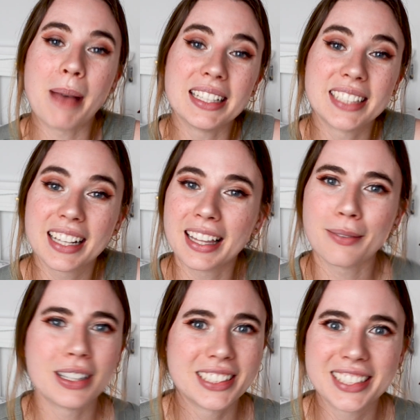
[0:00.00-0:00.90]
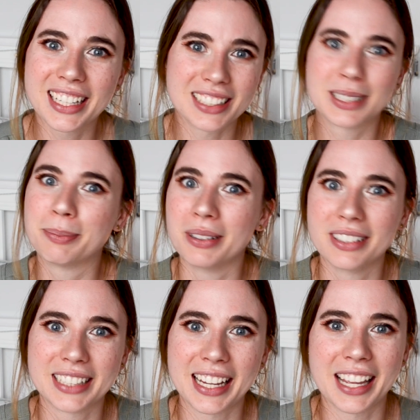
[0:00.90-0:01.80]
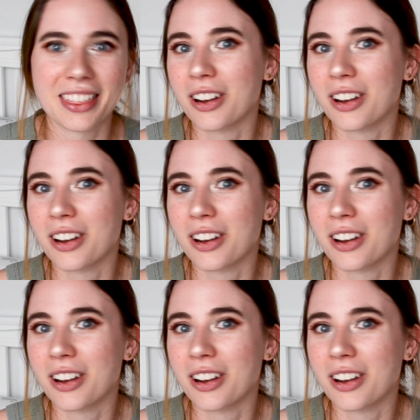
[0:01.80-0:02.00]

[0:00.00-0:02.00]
basically we're just gonna spill the tea, the